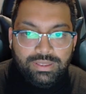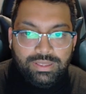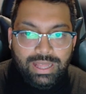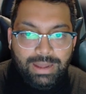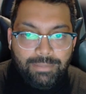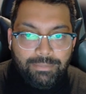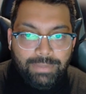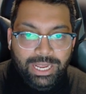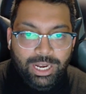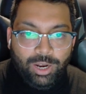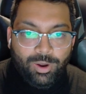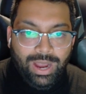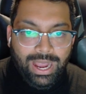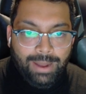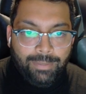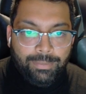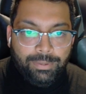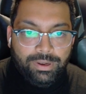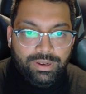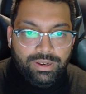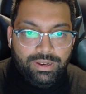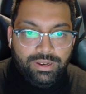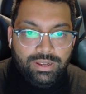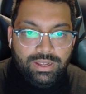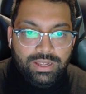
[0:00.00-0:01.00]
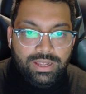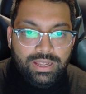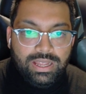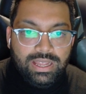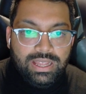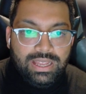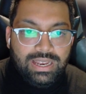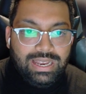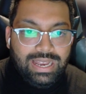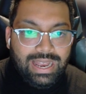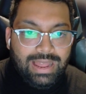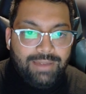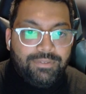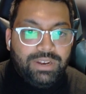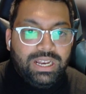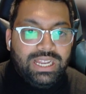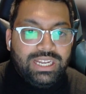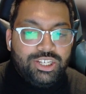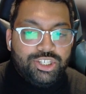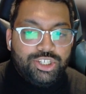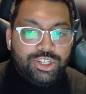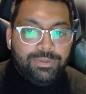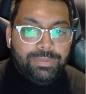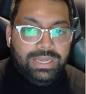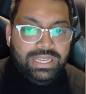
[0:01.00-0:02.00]
that may not happen.
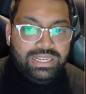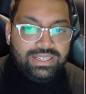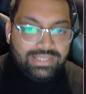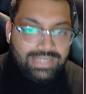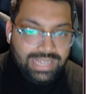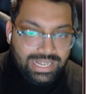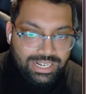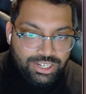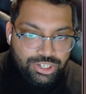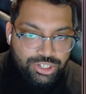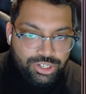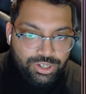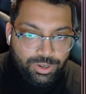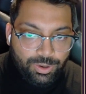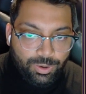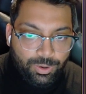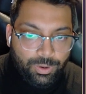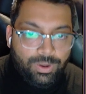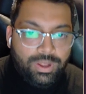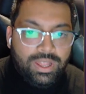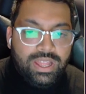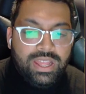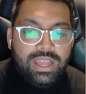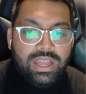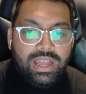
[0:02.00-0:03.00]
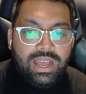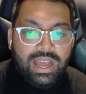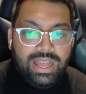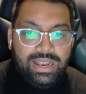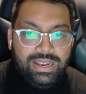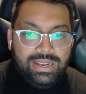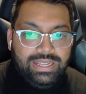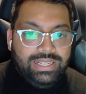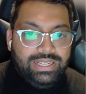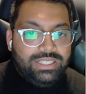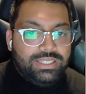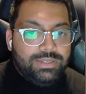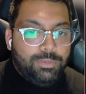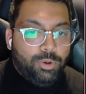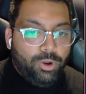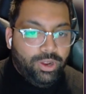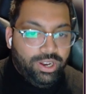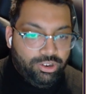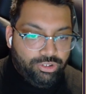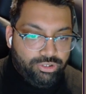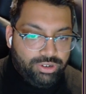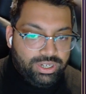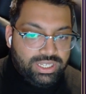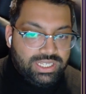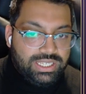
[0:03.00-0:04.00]
Leveling should be intentional and lead to more
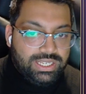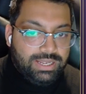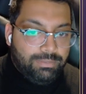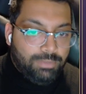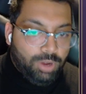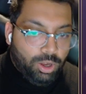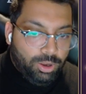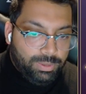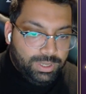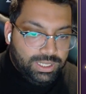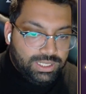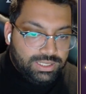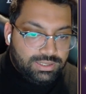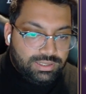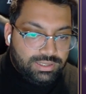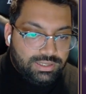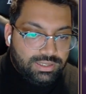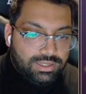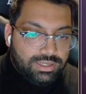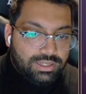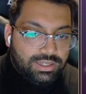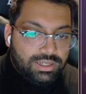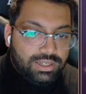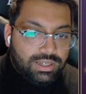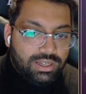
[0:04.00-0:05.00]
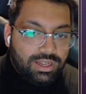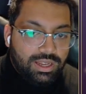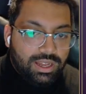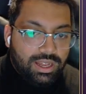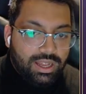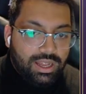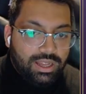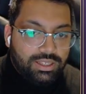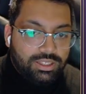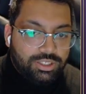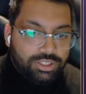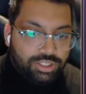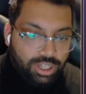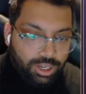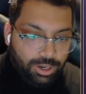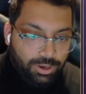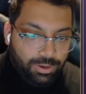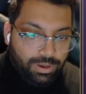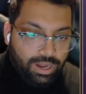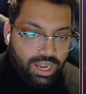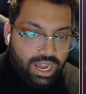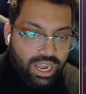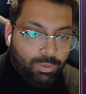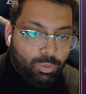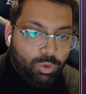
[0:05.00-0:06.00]
interesting moments. So,
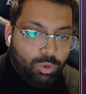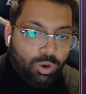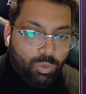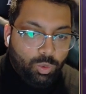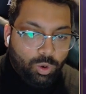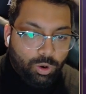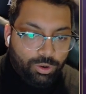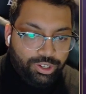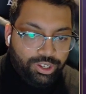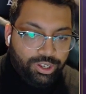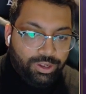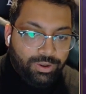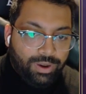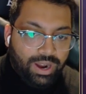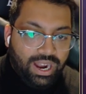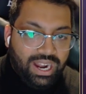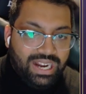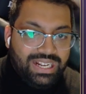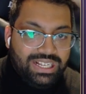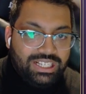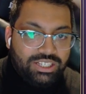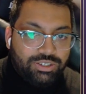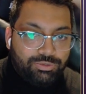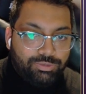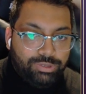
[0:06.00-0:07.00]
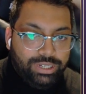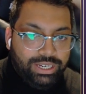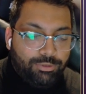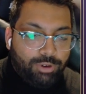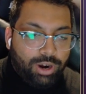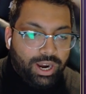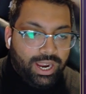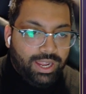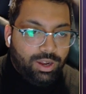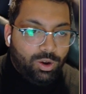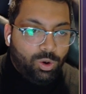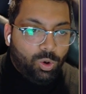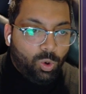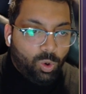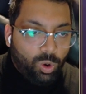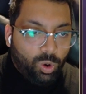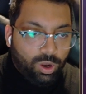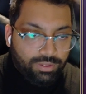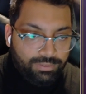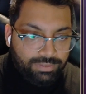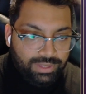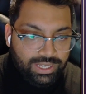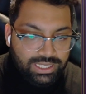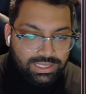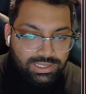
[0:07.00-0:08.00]
I will warn you, I need to rewrite all
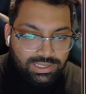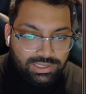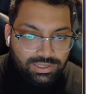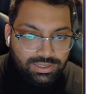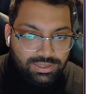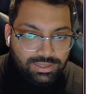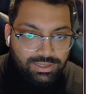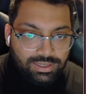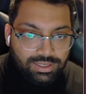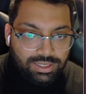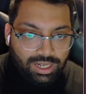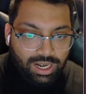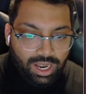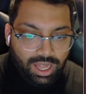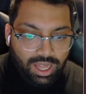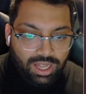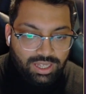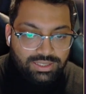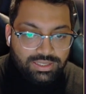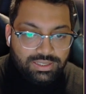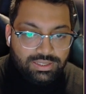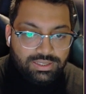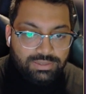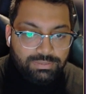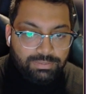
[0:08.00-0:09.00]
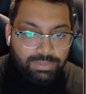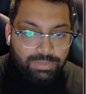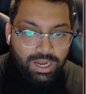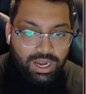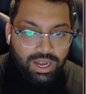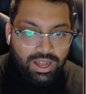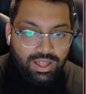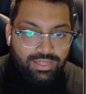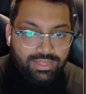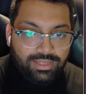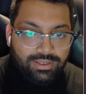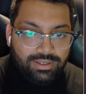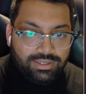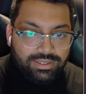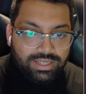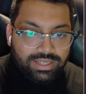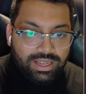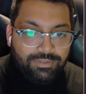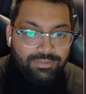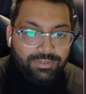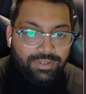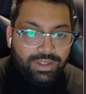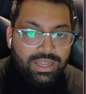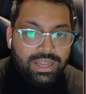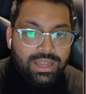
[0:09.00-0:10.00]
of this, class, path and
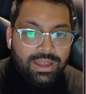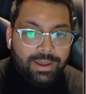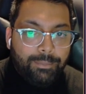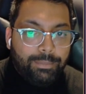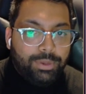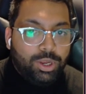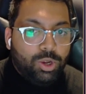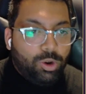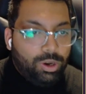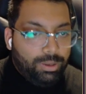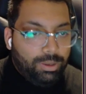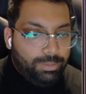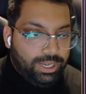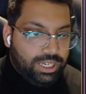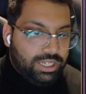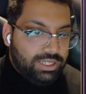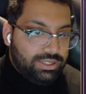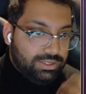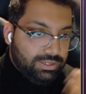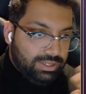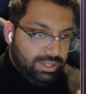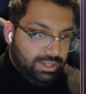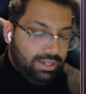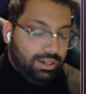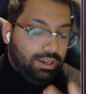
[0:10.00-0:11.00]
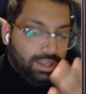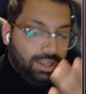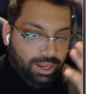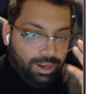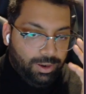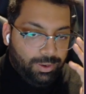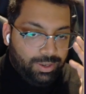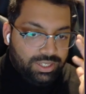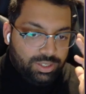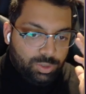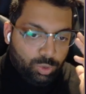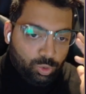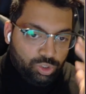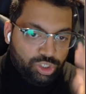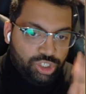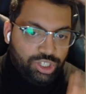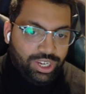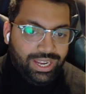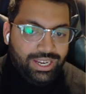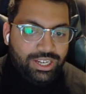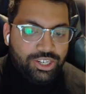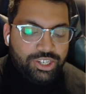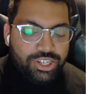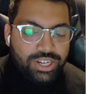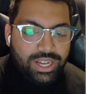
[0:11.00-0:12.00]
stuff, purely because, you know, it's all
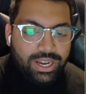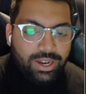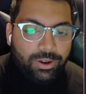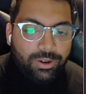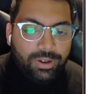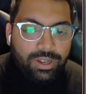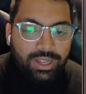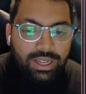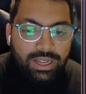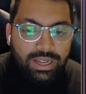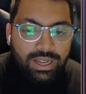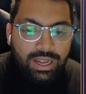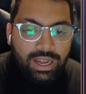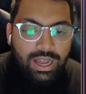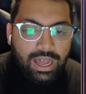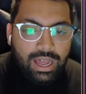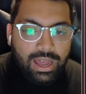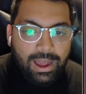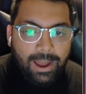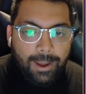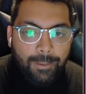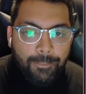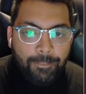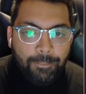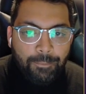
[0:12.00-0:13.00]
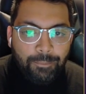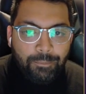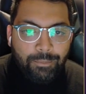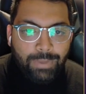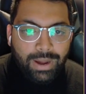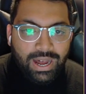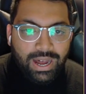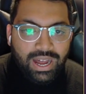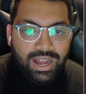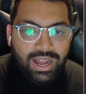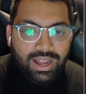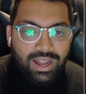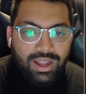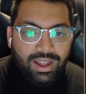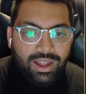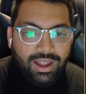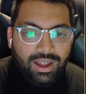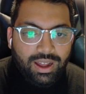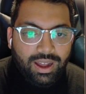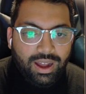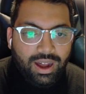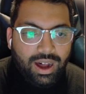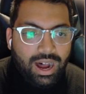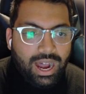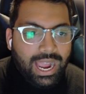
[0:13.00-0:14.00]
changed now. But
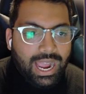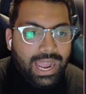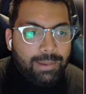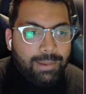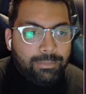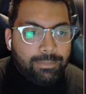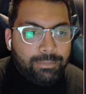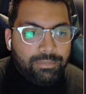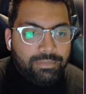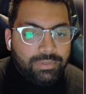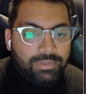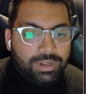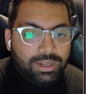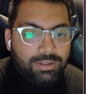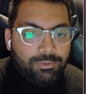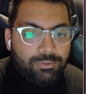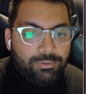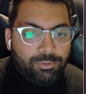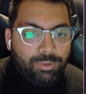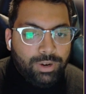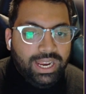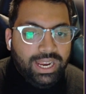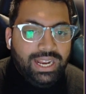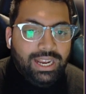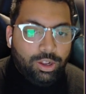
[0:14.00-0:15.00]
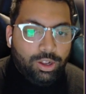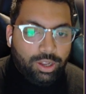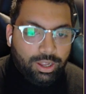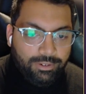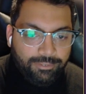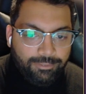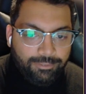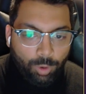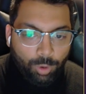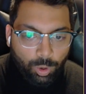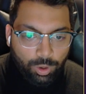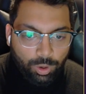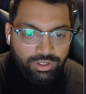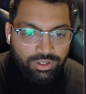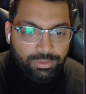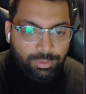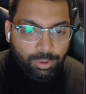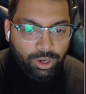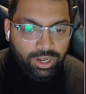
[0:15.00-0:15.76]
I am really looking forward to